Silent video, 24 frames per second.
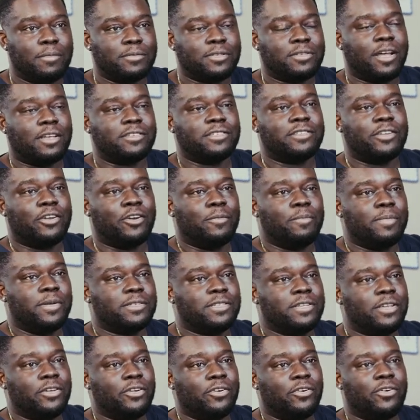massage
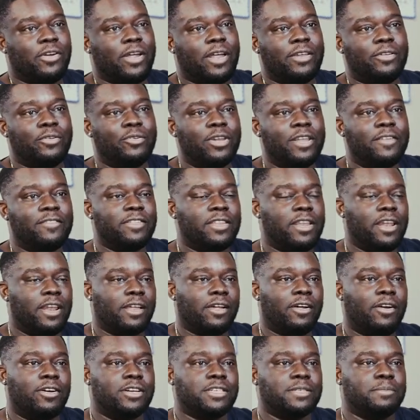therapist here at New Leaf
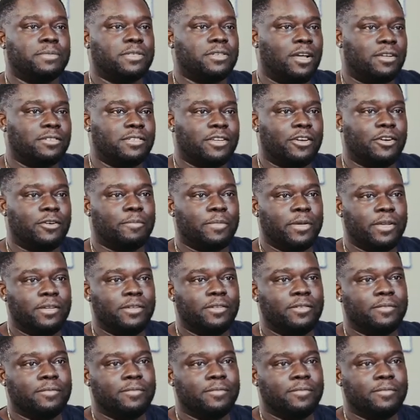Arts Massage Therapy